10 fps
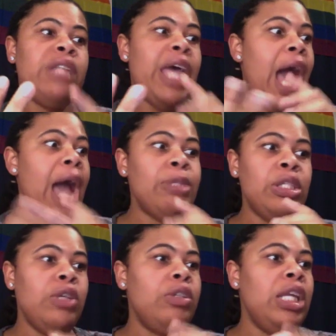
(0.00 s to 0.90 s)
Now, I'm
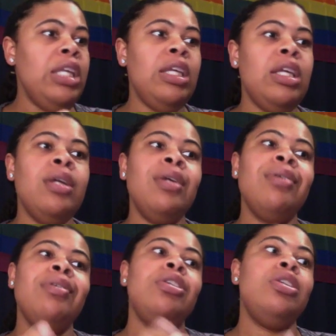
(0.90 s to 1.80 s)
still thinking,
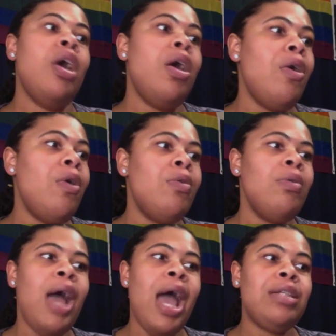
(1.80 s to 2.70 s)
yo,
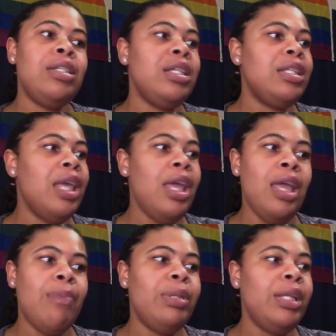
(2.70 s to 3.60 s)
I just
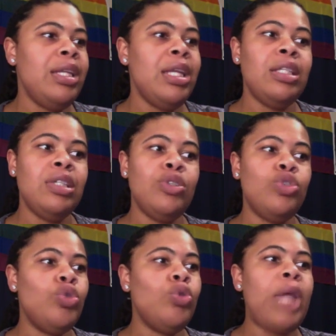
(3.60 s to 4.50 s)
can't believe that this is
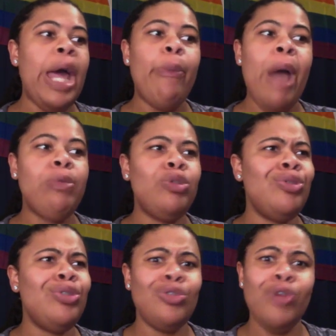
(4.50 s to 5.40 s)
true. Like, why would you
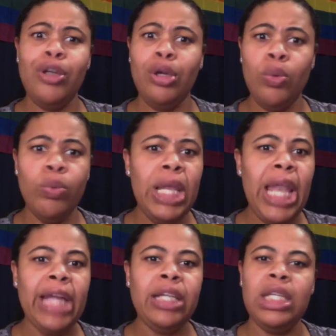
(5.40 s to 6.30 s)
destroy your career
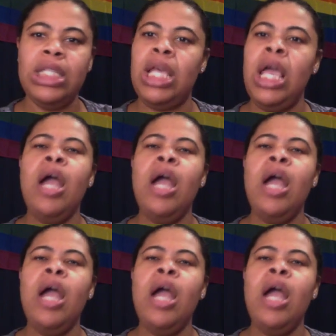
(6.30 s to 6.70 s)
like this?